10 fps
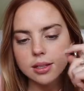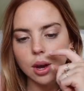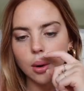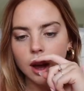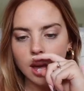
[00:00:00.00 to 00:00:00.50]

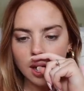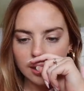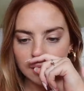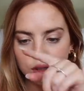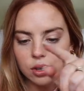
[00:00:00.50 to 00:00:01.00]
So
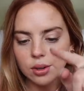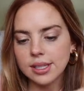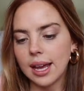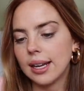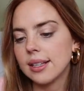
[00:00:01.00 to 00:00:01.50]
you just go to
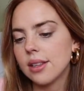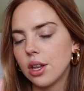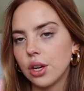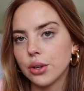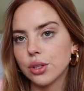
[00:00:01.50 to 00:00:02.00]
settings and
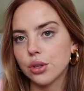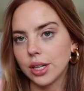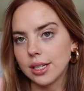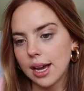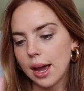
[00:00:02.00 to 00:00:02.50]
then you go to
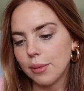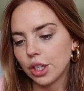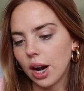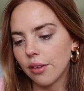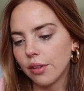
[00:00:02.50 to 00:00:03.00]
screen time on
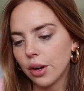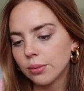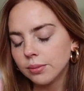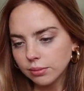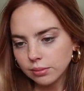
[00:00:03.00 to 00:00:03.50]
your
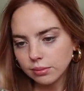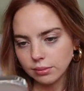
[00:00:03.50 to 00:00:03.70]
iPhone